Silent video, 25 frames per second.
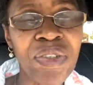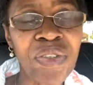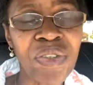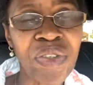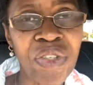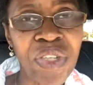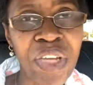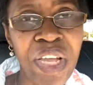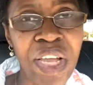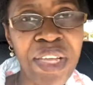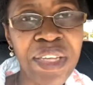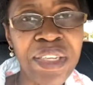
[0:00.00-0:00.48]

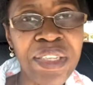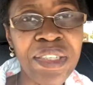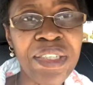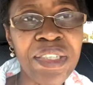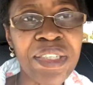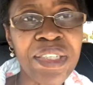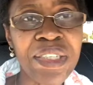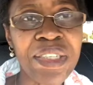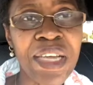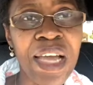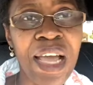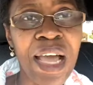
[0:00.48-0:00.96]

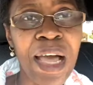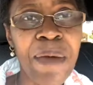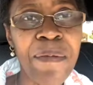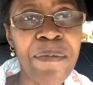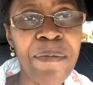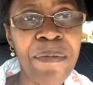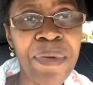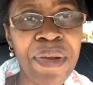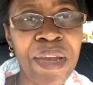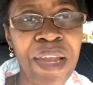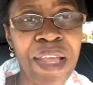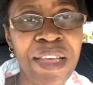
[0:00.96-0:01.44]
changed
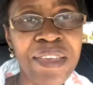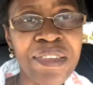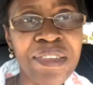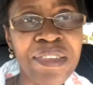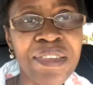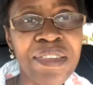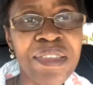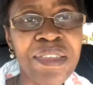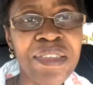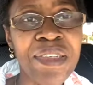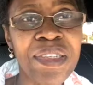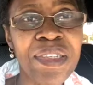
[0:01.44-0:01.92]
and
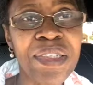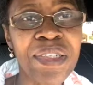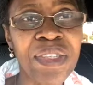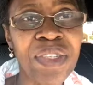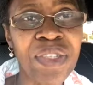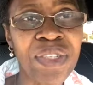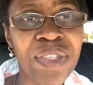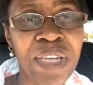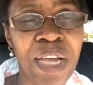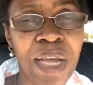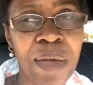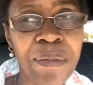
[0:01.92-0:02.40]
blessed
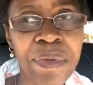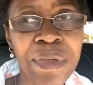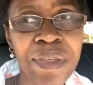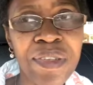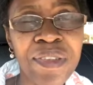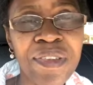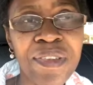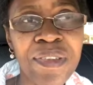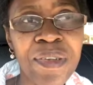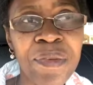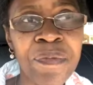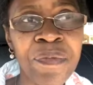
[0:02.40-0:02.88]

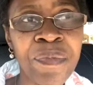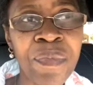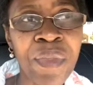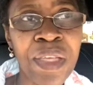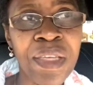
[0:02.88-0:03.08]
Jabez.